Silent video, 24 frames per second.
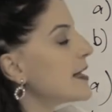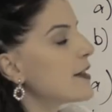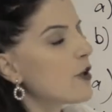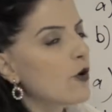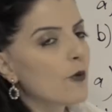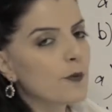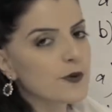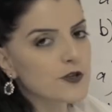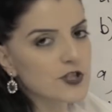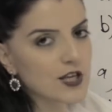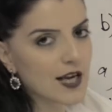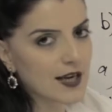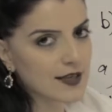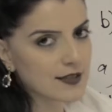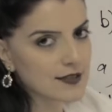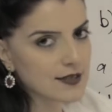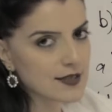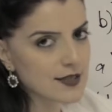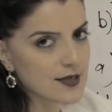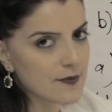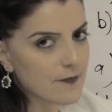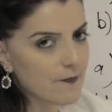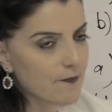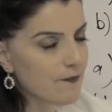an
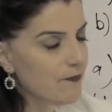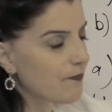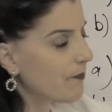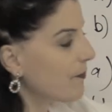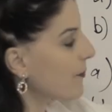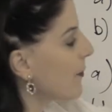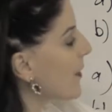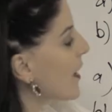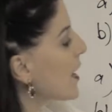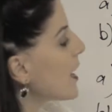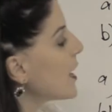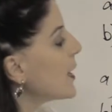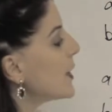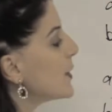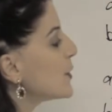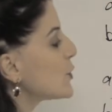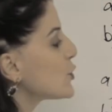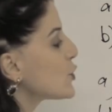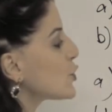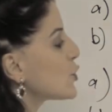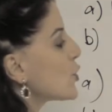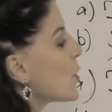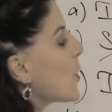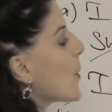object.
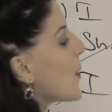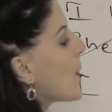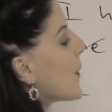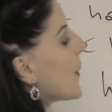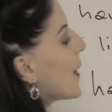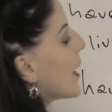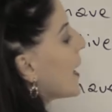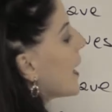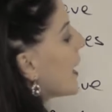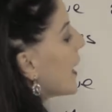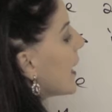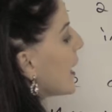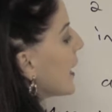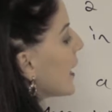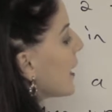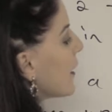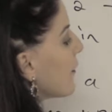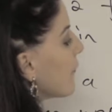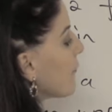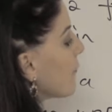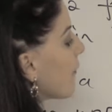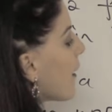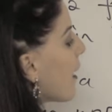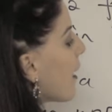So if